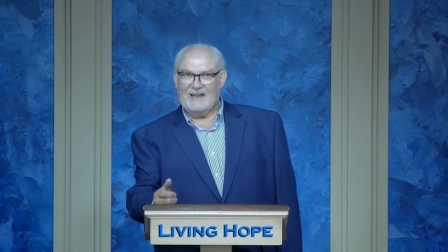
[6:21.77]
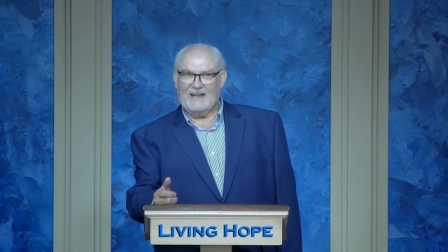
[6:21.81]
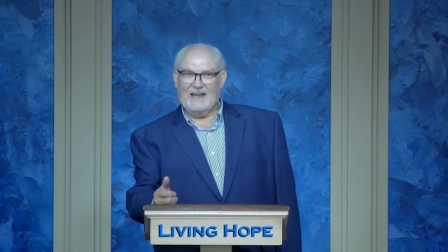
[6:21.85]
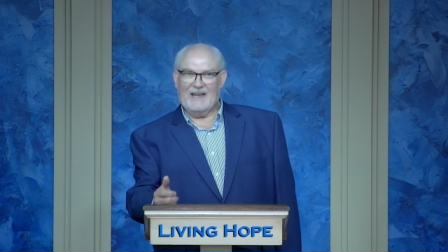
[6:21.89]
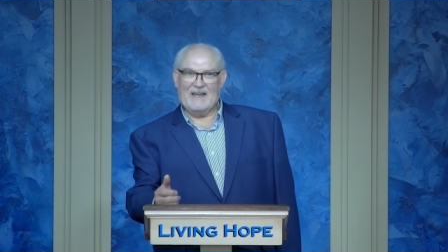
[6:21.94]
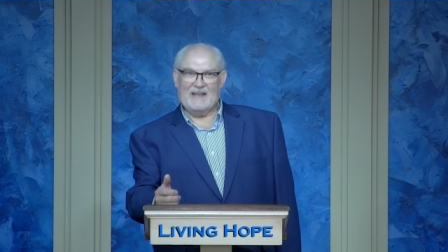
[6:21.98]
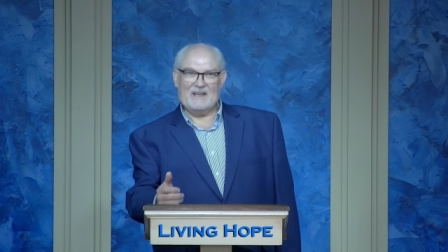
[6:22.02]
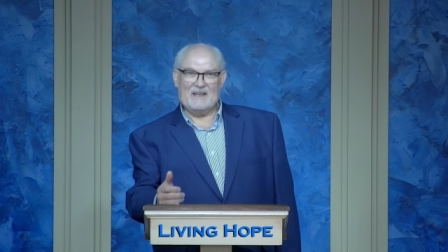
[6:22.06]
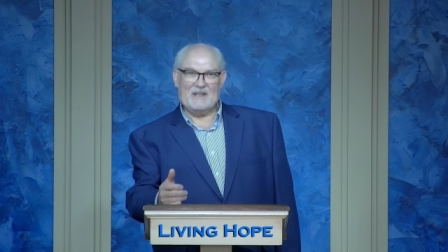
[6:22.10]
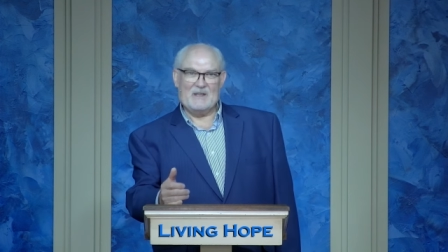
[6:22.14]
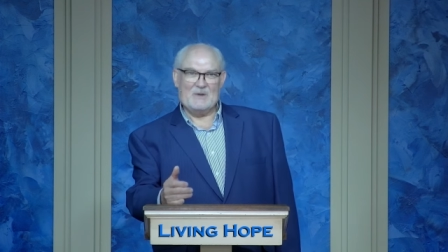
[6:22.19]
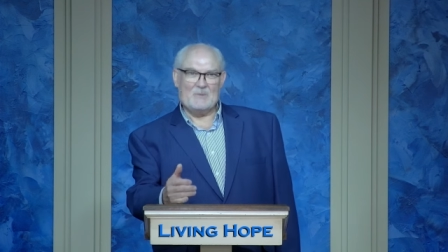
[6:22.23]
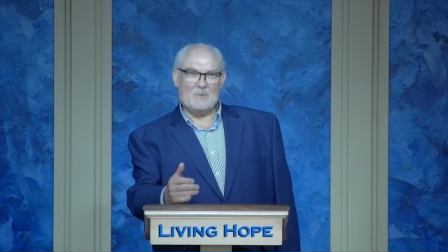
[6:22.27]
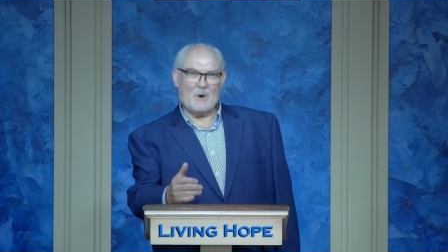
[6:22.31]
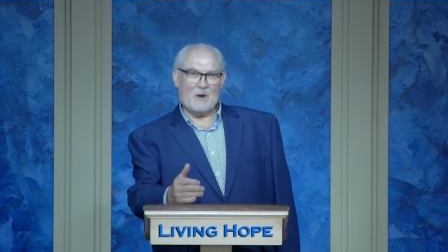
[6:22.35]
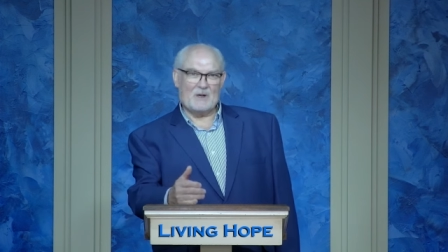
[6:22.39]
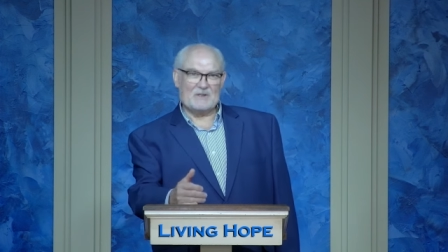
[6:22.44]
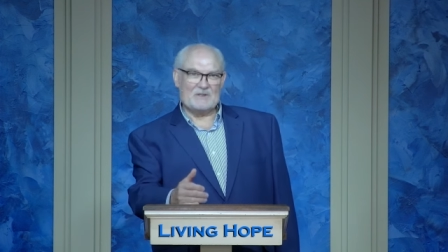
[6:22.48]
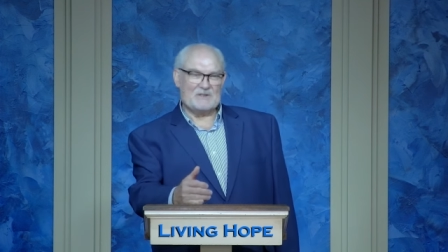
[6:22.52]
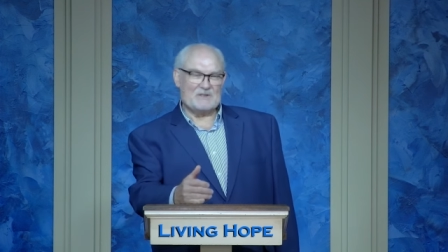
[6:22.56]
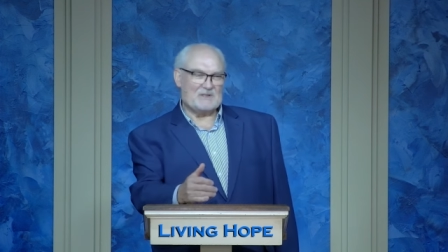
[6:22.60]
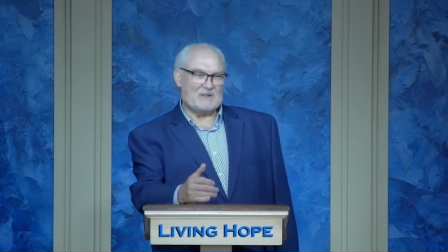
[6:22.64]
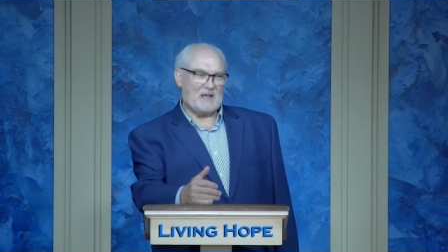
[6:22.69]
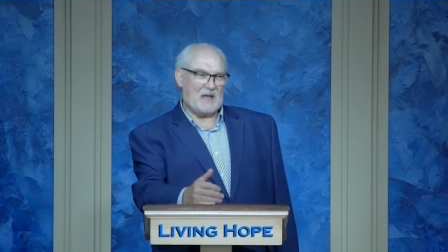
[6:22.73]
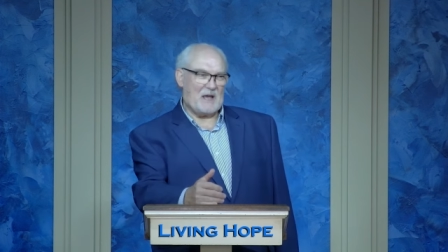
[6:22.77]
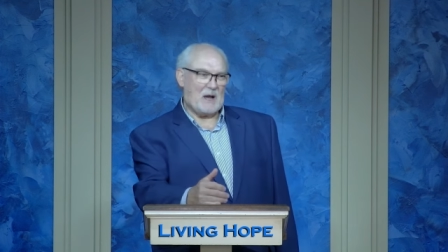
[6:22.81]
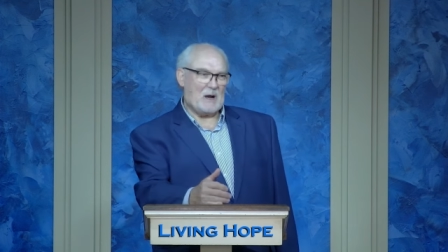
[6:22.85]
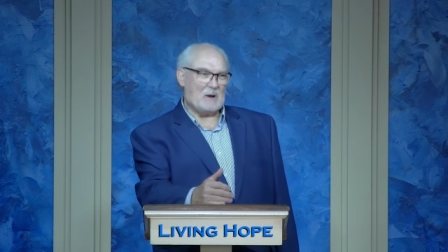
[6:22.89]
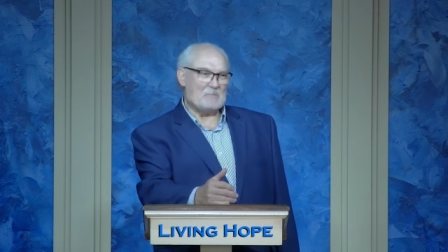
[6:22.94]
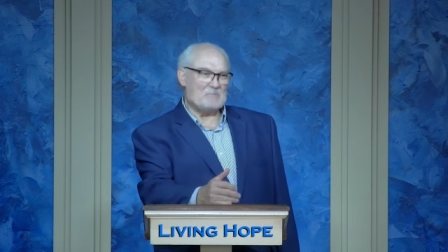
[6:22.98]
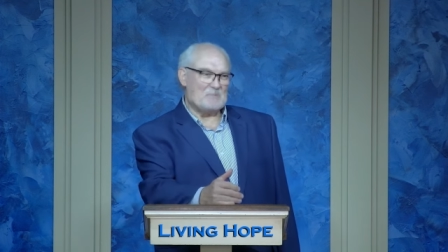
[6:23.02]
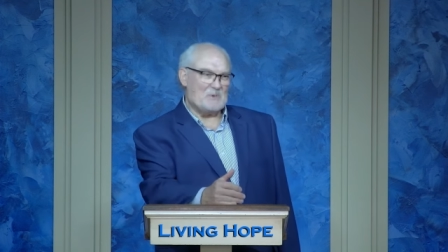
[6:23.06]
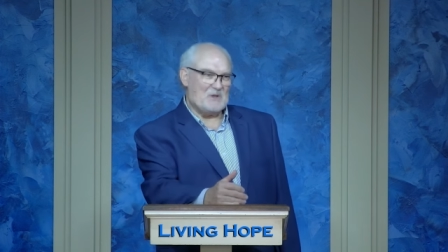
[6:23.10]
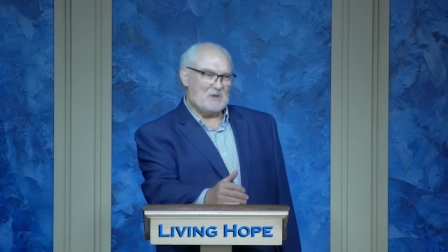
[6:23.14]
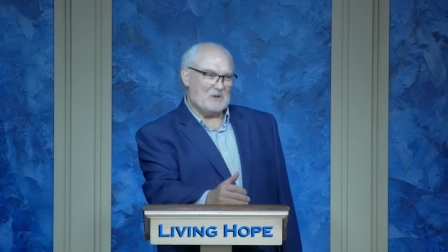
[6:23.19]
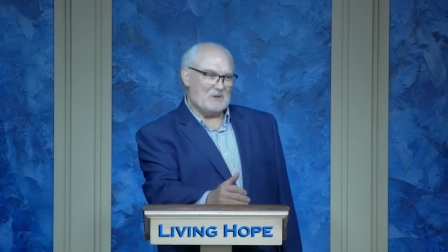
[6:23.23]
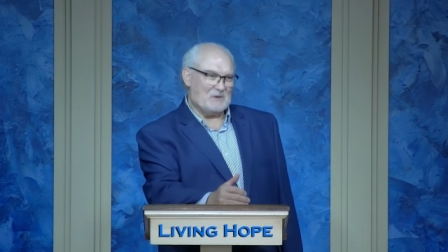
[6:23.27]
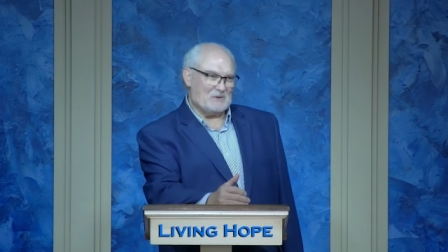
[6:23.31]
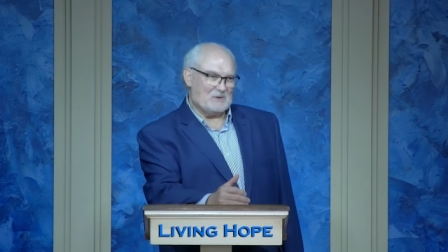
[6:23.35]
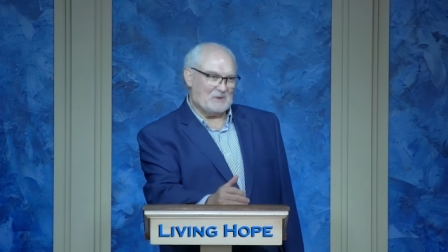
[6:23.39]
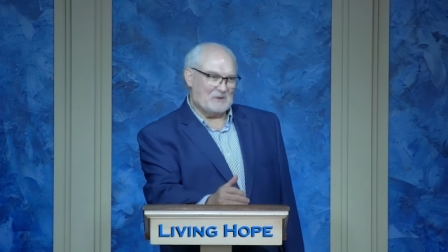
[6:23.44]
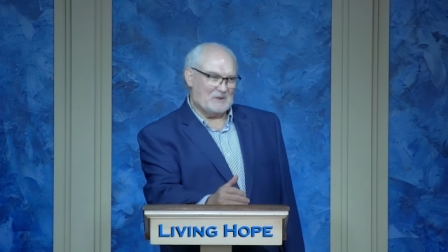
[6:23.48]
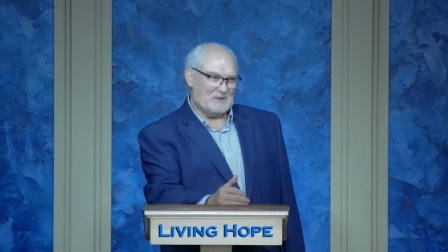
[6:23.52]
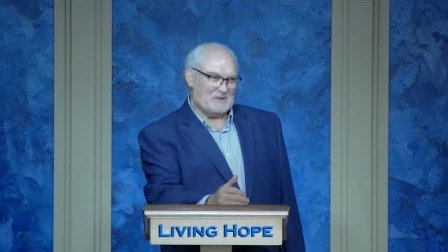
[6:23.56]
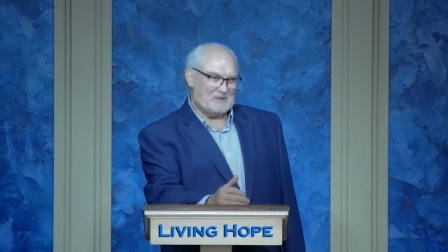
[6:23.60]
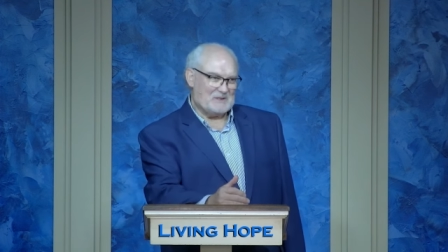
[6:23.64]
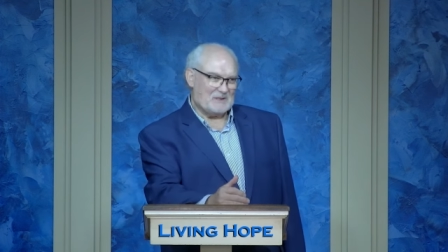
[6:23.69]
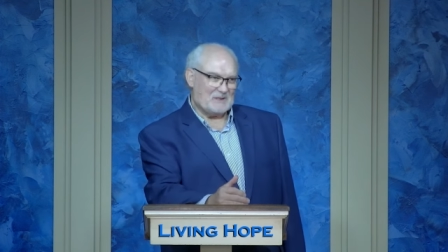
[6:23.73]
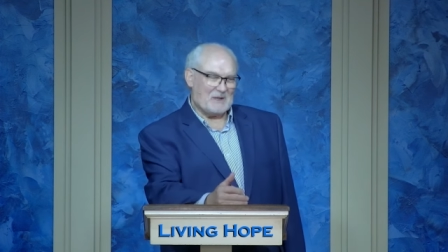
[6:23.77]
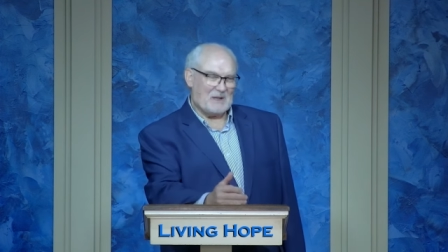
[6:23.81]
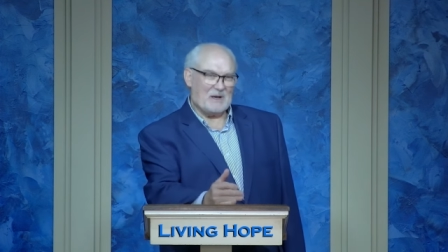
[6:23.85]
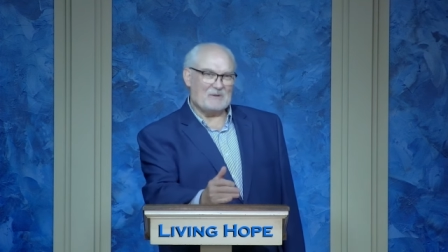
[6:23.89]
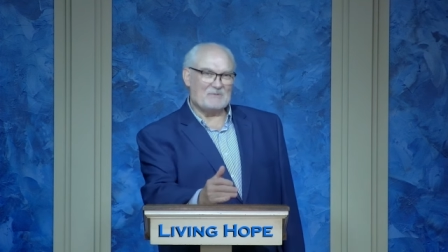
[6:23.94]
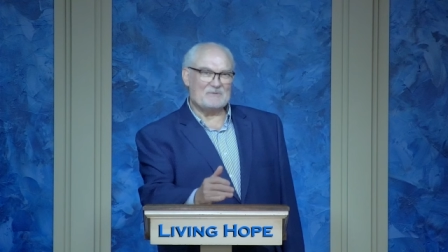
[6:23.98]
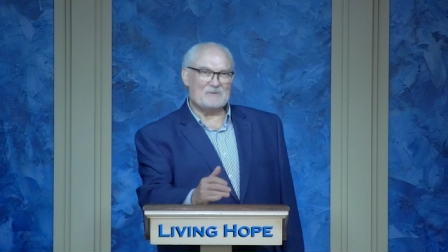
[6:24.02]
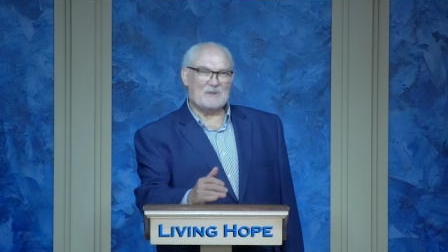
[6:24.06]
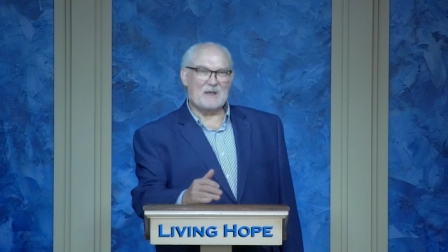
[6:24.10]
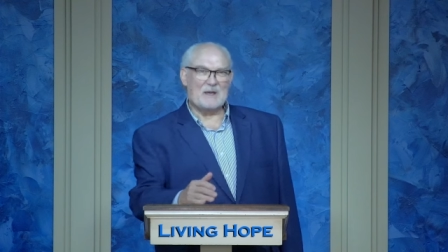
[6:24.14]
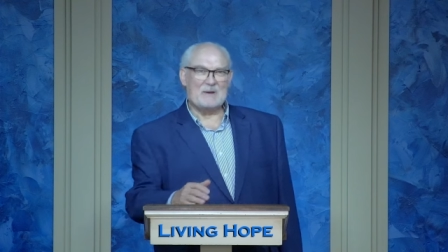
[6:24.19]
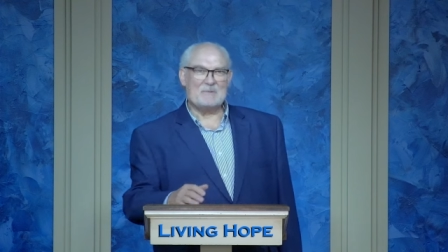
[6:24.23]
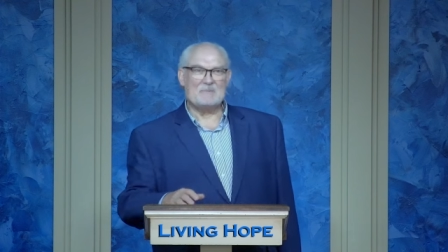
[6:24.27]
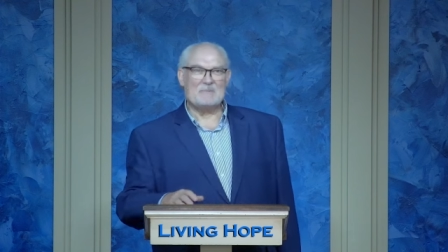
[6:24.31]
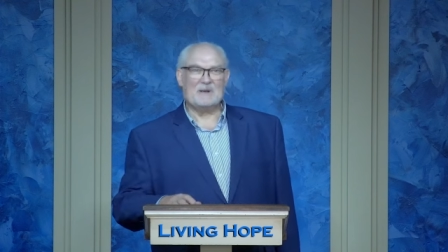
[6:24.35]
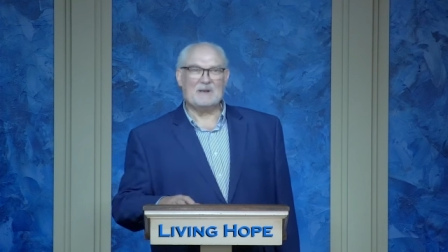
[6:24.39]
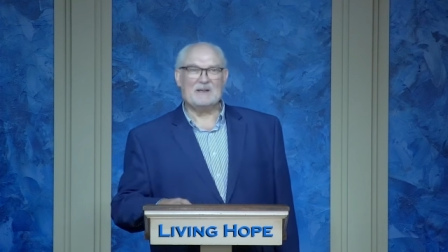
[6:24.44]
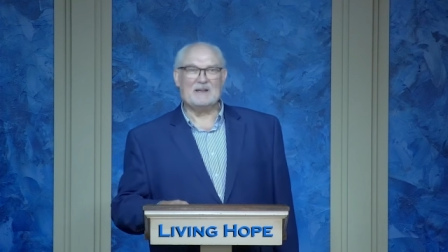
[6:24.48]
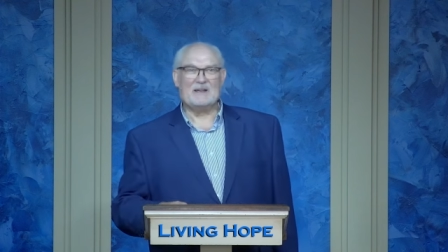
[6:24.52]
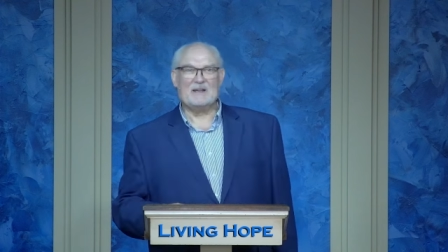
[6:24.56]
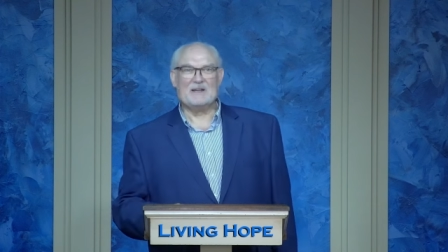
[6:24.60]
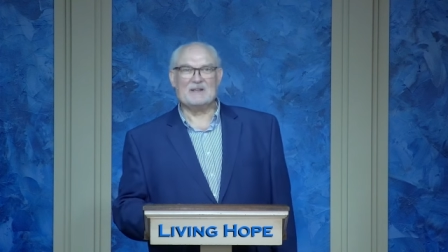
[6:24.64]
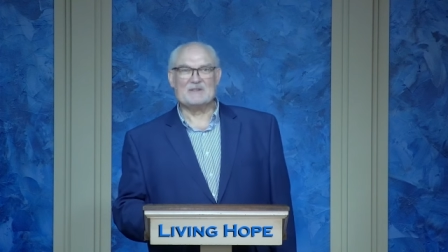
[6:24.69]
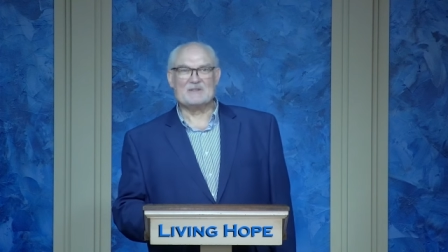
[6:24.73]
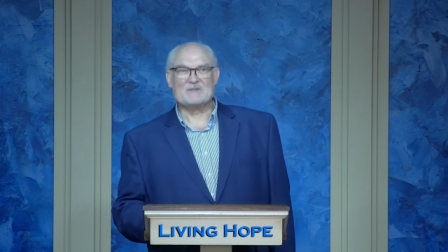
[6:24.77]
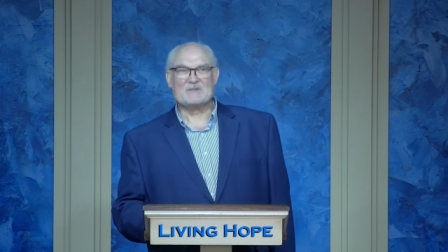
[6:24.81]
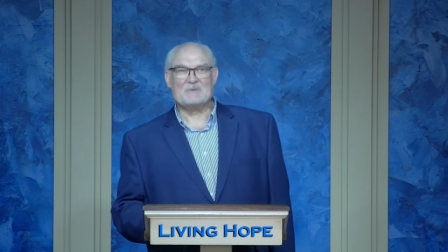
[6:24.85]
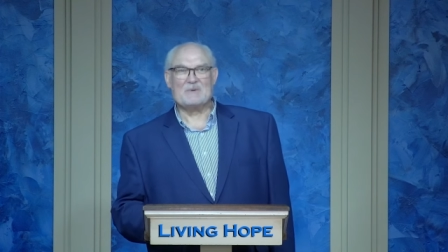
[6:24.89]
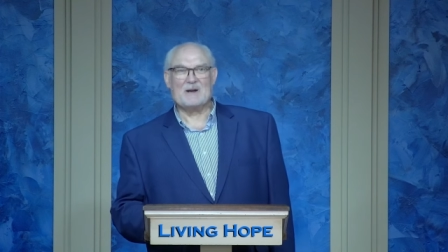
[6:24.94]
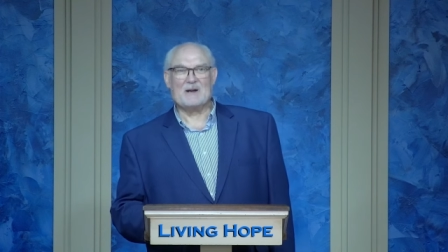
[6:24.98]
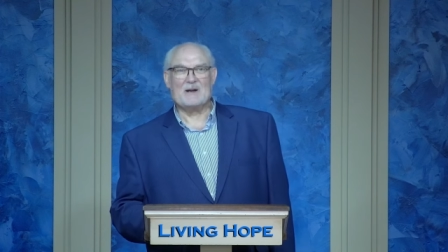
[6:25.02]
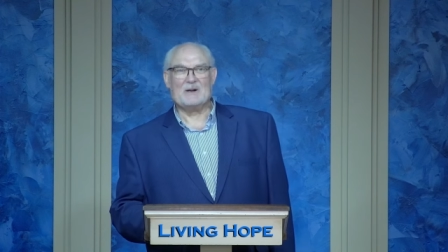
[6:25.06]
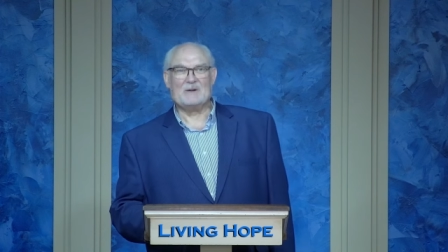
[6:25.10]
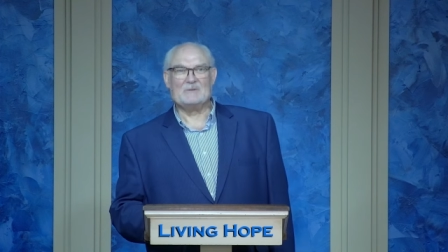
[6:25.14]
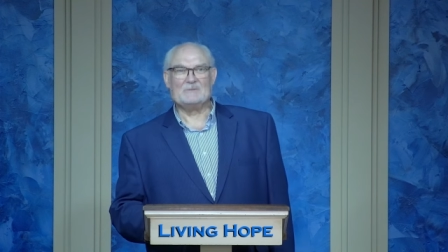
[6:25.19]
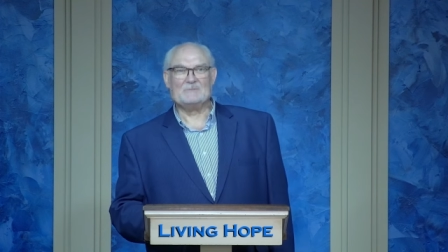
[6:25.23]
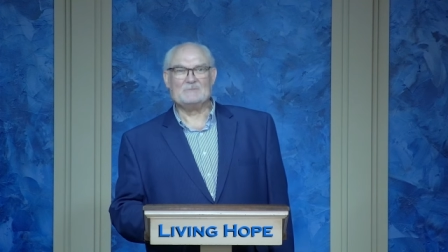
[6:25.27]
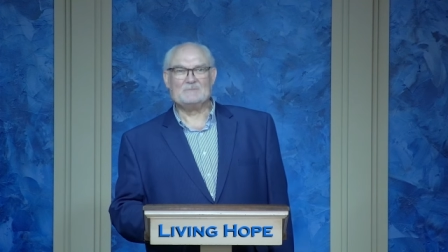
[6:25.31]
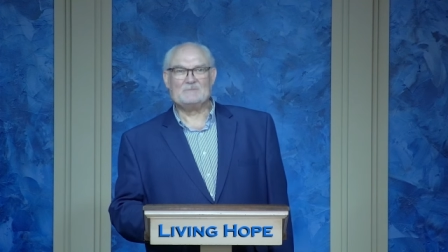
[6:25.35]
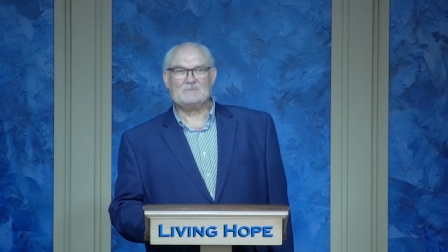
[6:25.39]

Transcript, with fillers: and he wants to help you to love them as well.